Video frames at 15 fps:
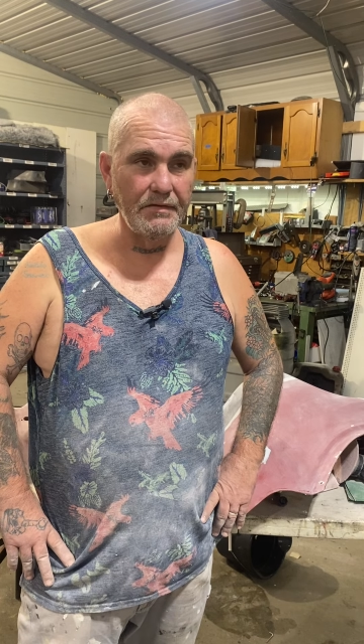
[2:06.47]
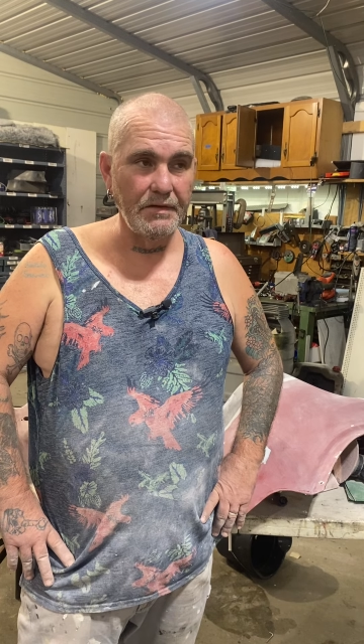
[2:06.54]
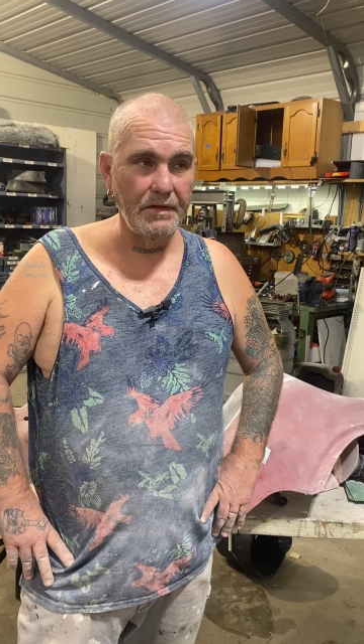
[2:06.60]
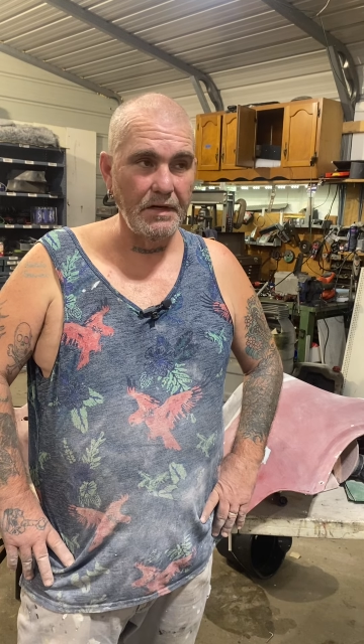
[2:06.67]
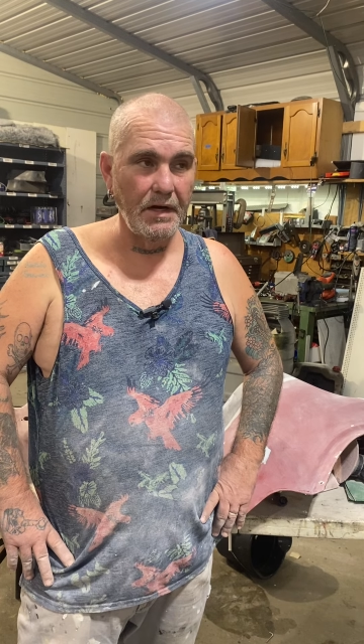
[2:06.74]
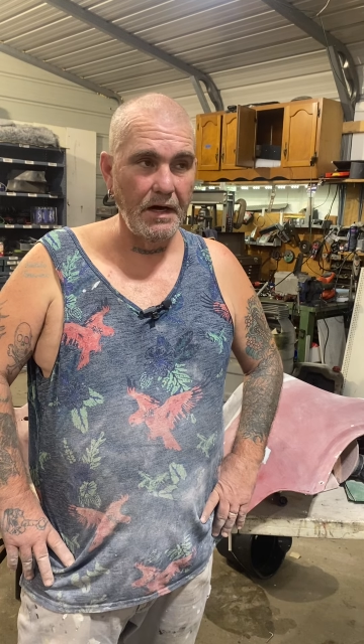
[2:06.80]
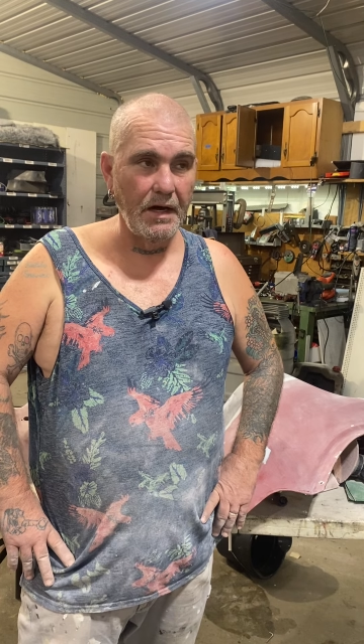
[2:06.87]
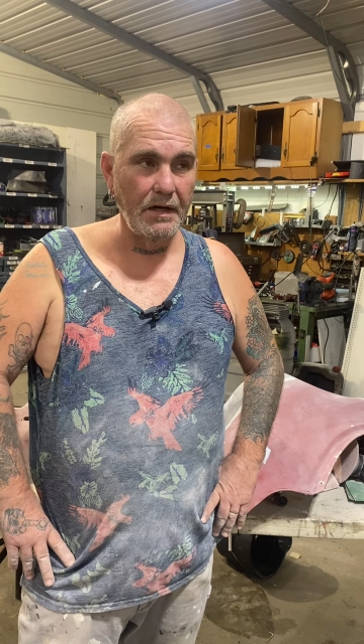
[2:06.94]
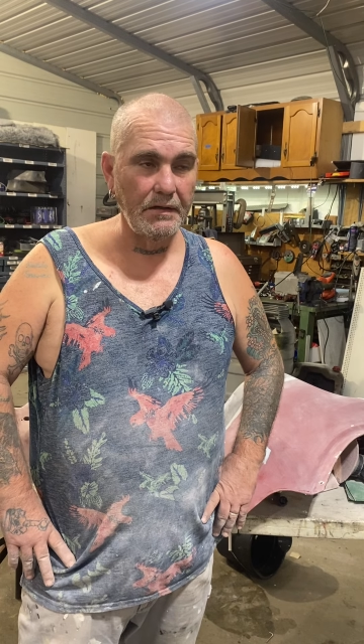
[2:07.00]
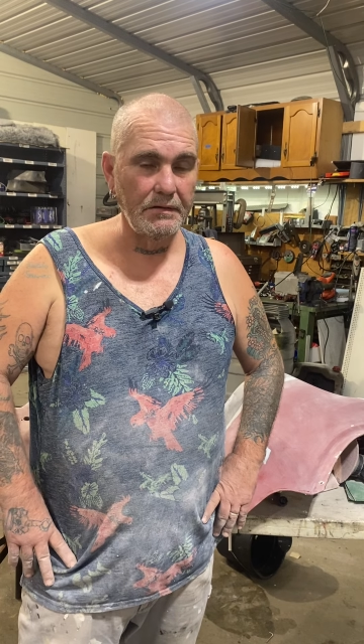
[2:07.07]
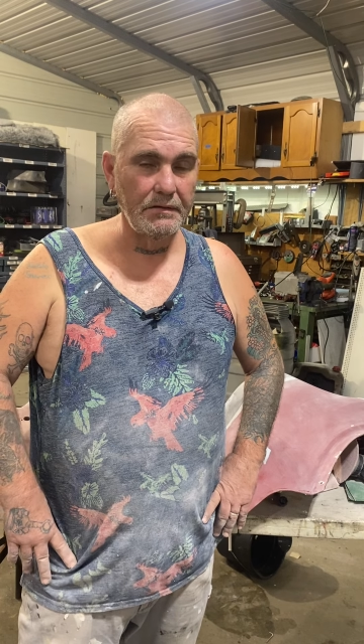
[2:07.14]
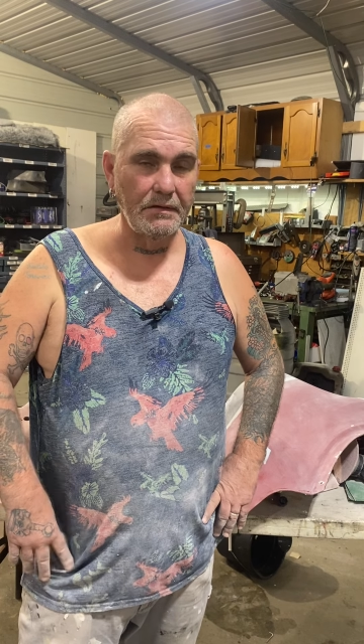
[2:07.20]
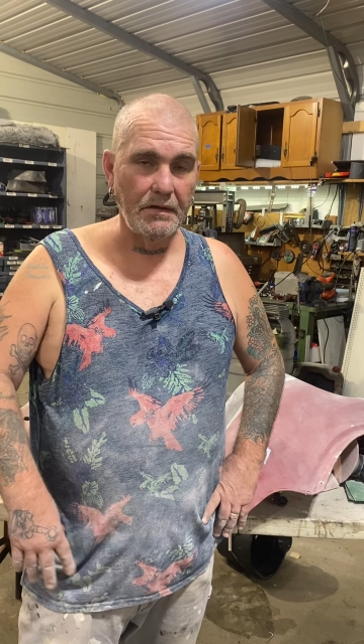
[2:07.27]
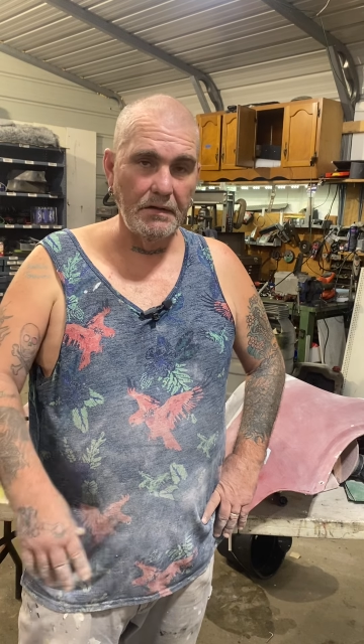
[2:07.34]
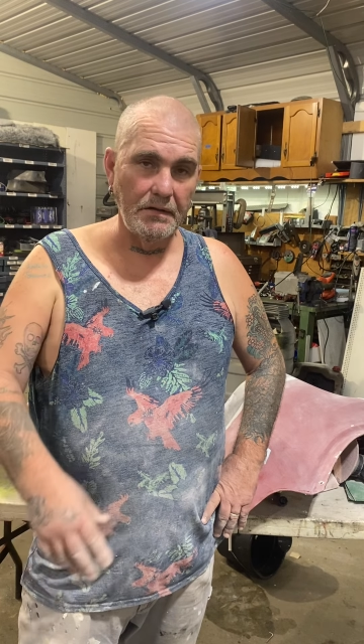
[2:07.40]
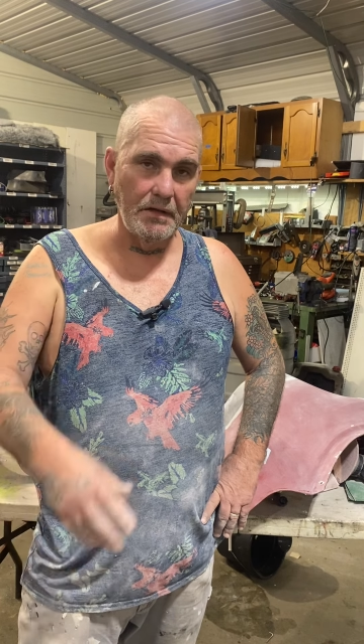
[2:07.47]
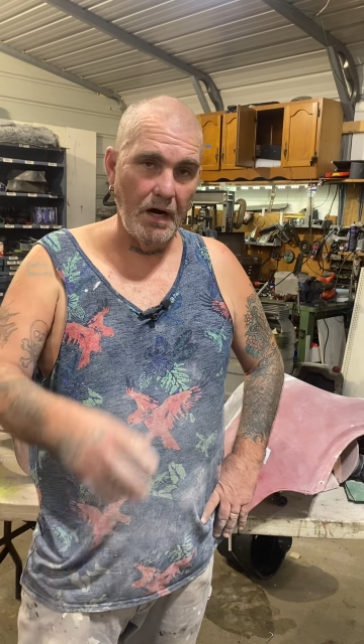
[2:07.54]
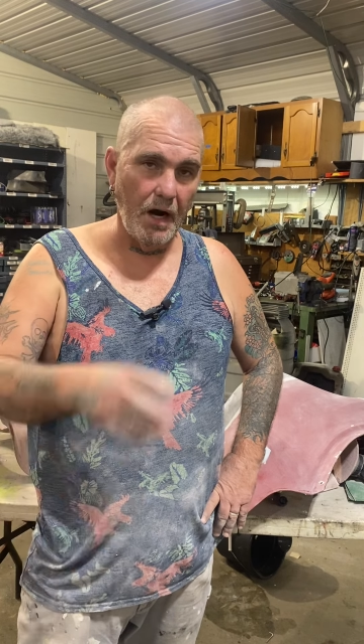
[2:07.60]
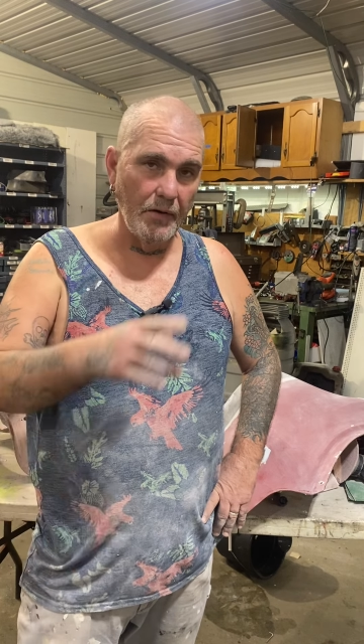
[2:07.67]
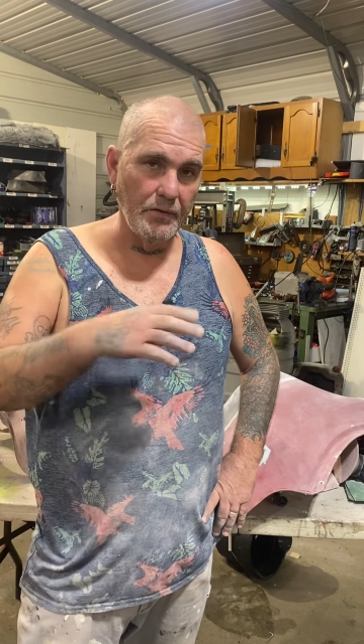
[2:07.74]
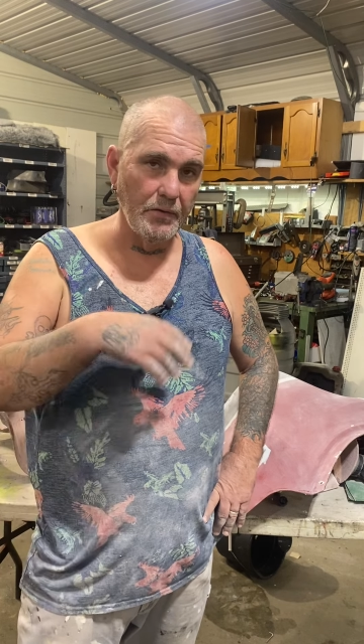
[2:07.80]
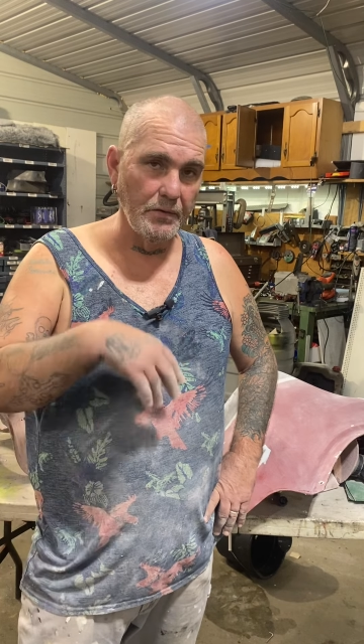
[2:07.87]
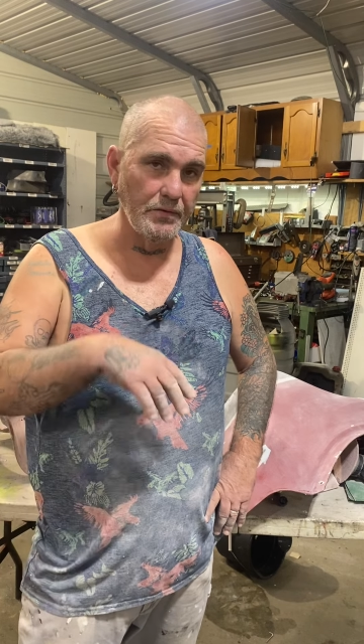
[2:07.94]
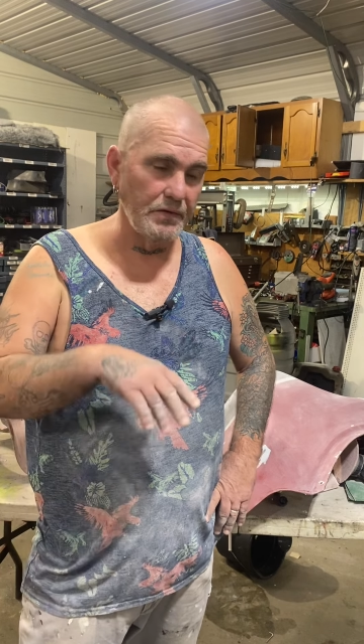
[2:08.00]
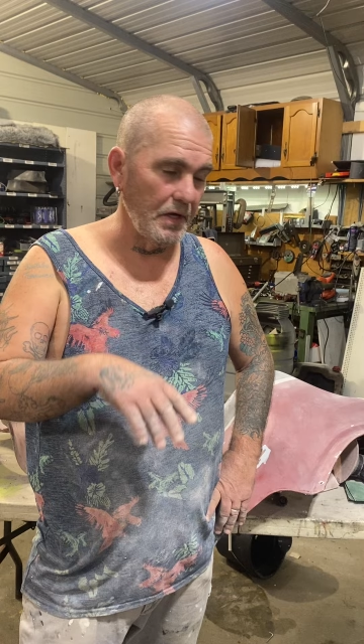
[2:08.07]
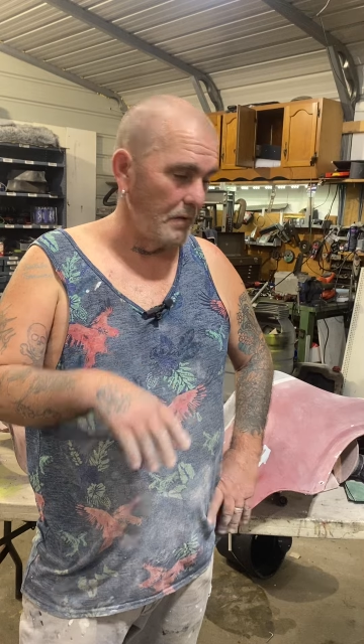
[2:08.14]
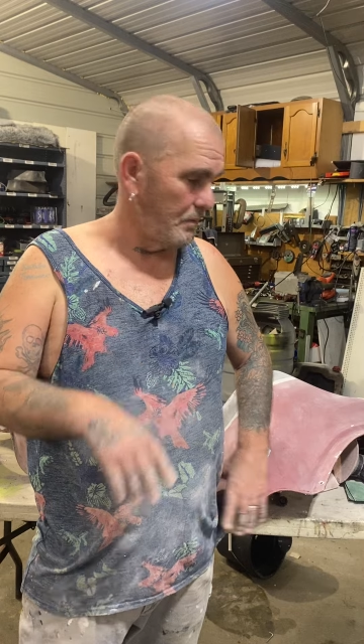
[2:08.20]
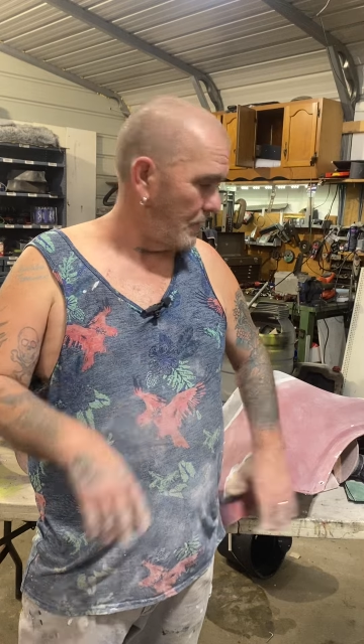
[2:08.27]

And I'll do step